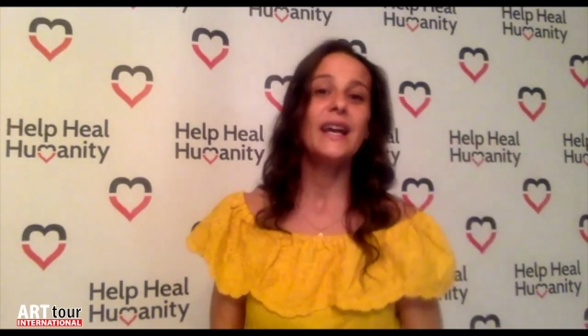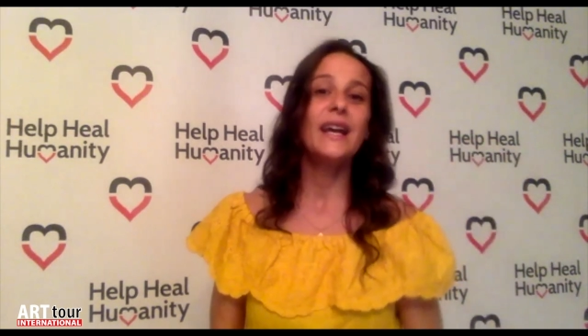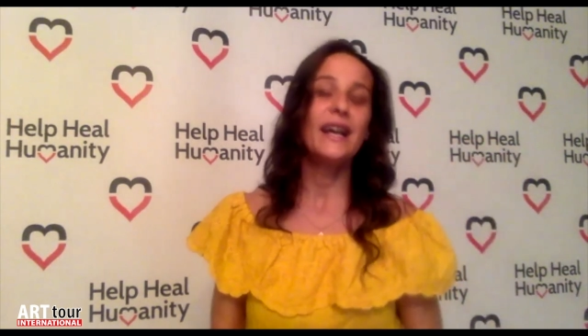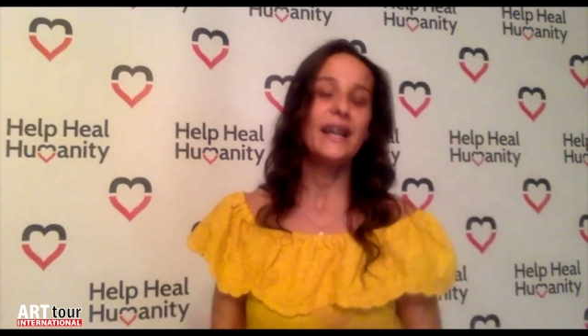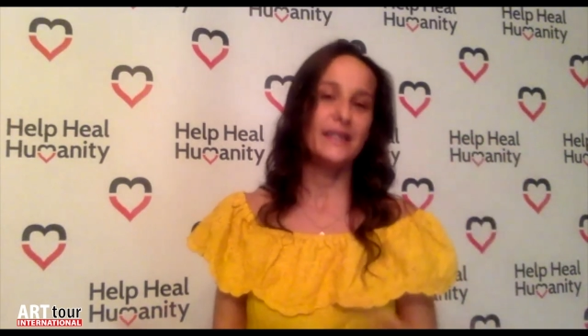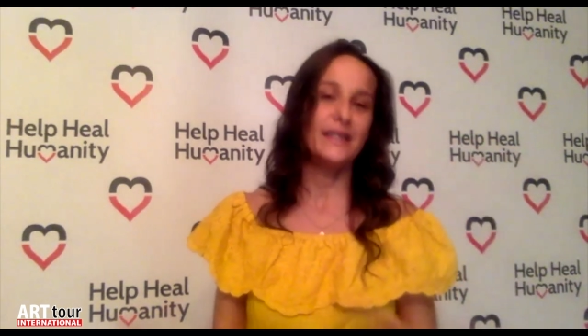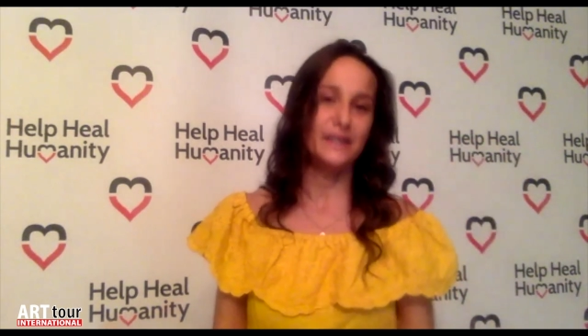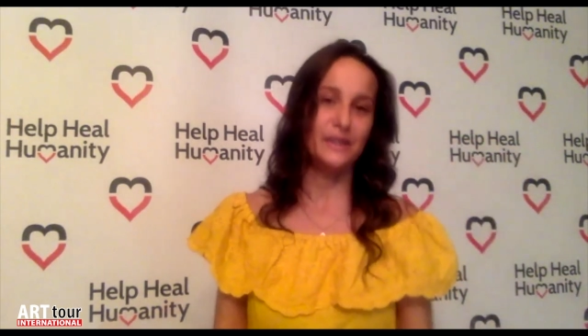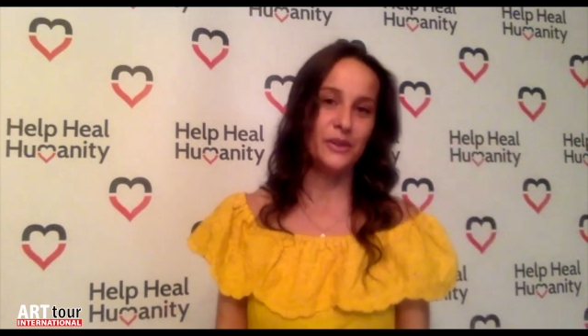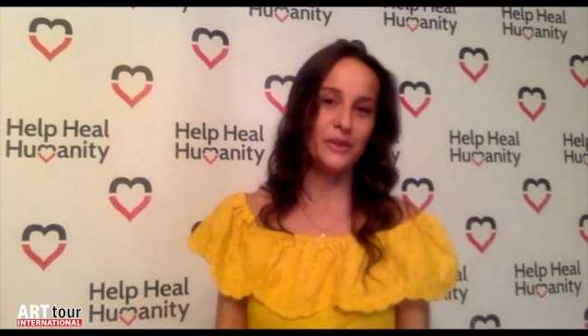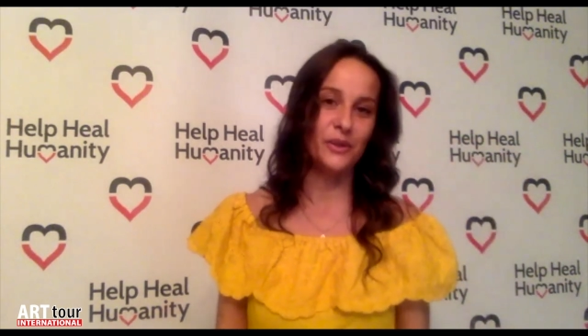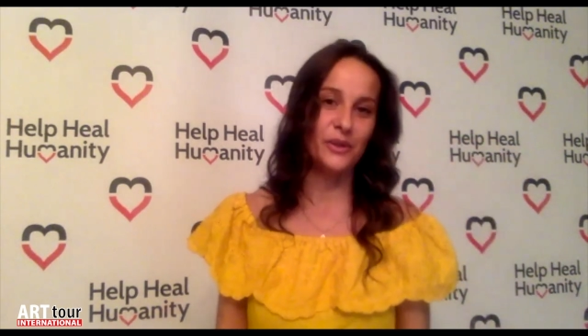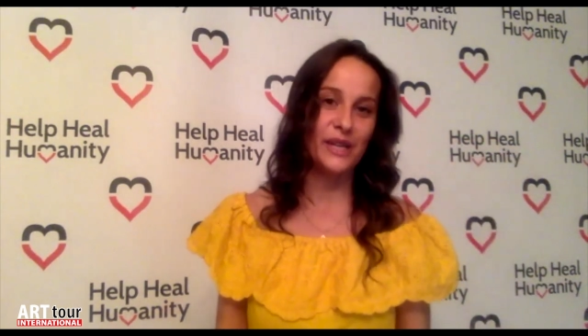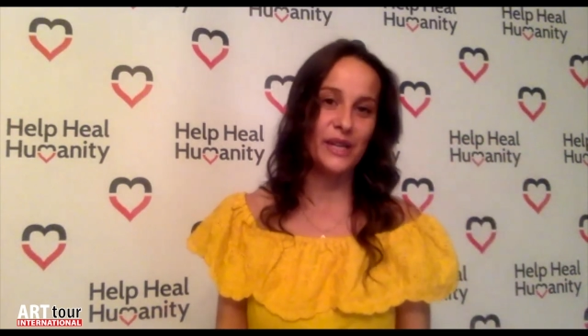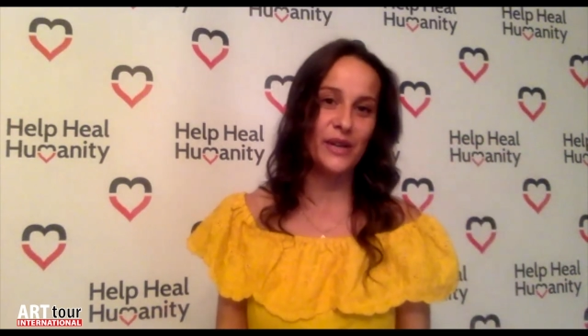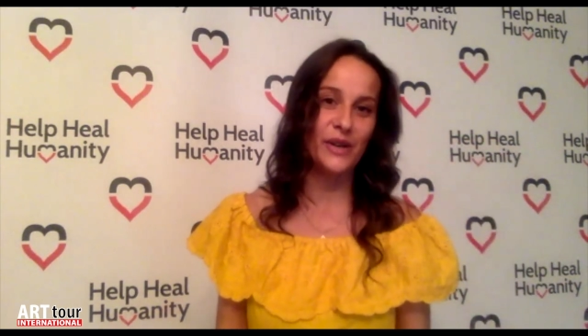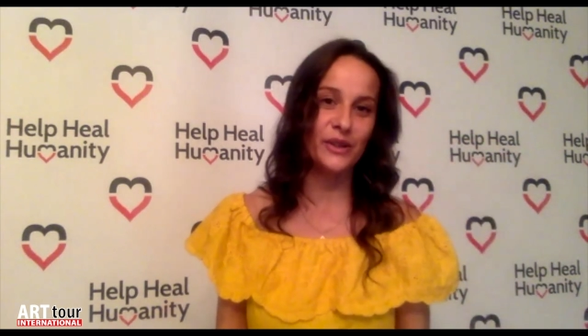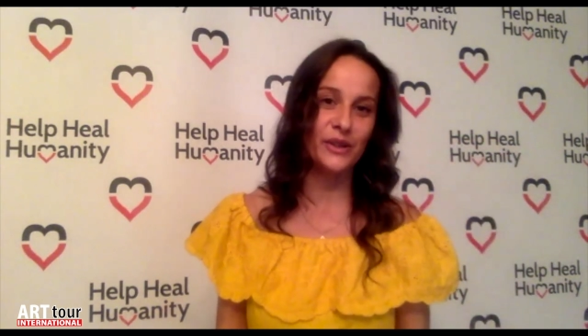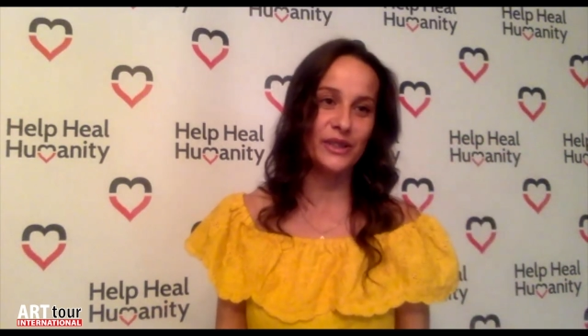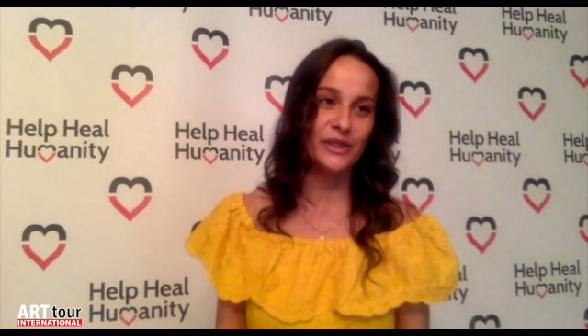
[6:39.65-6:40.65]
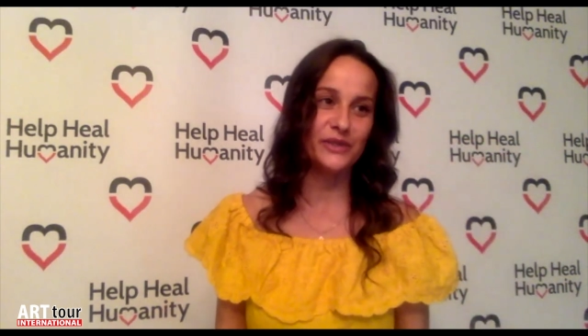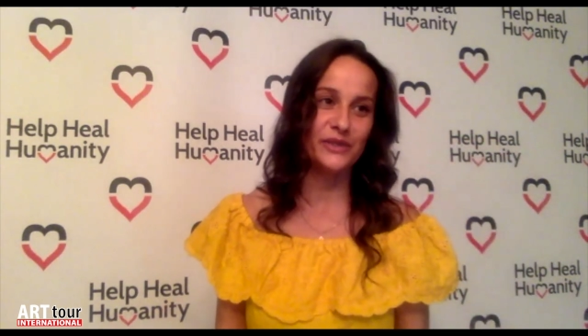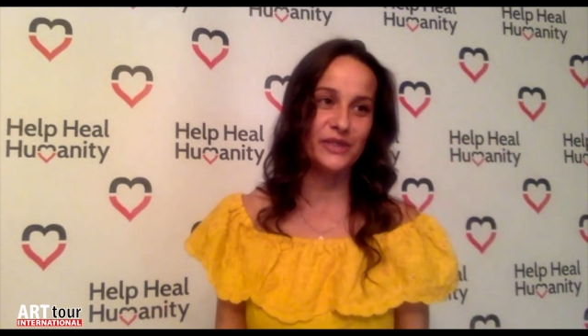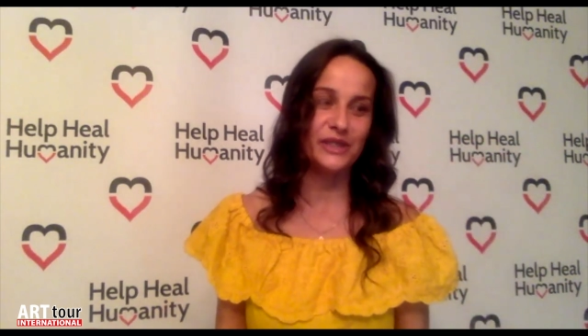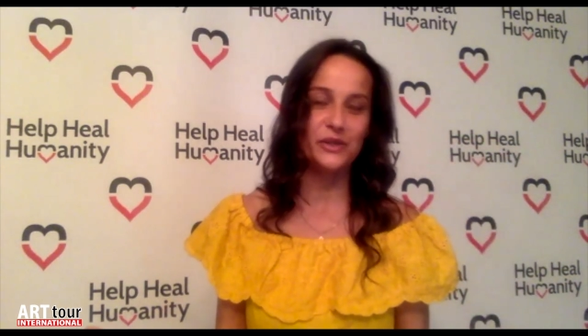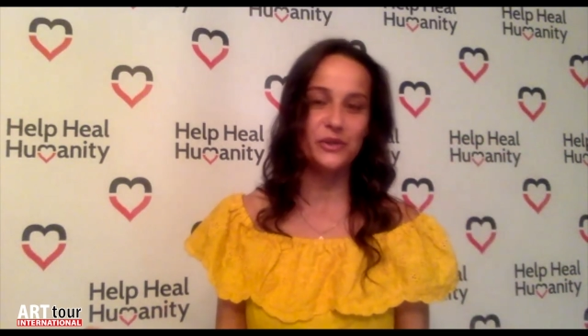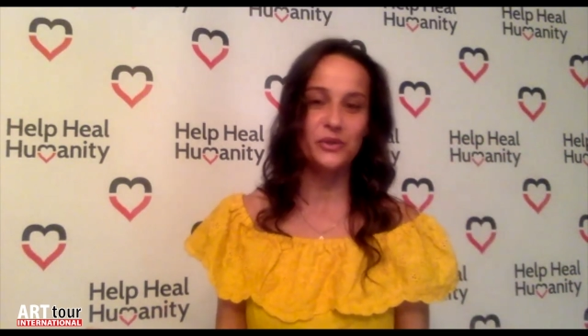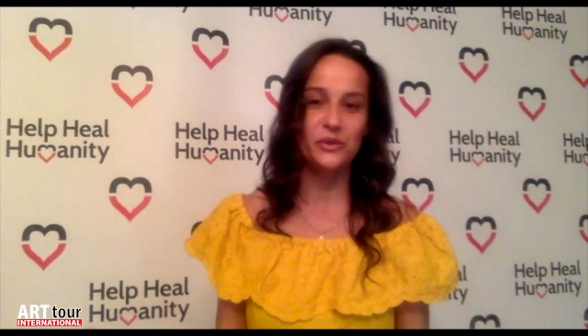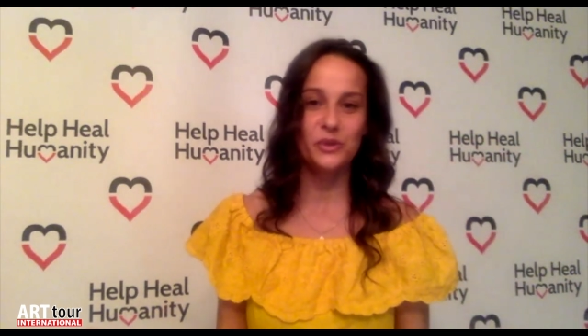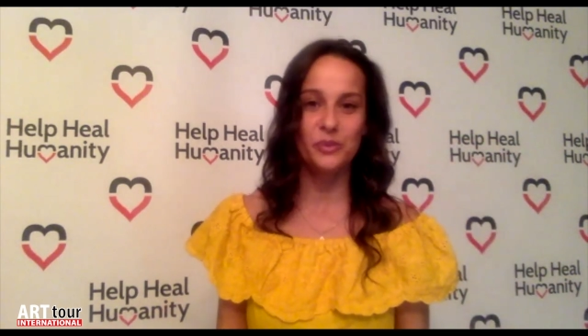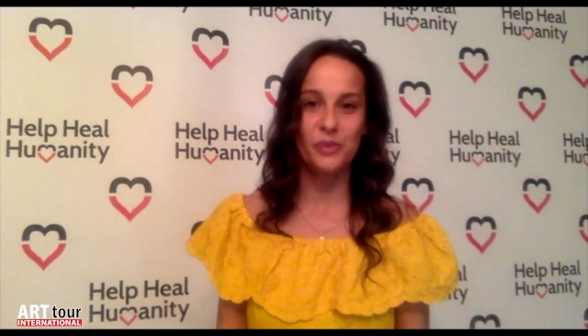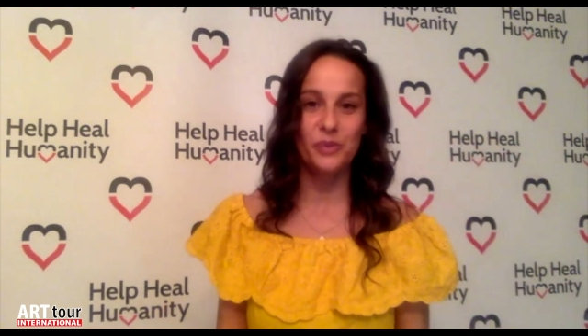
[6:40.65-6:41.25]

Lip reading: and you know, they all lived in group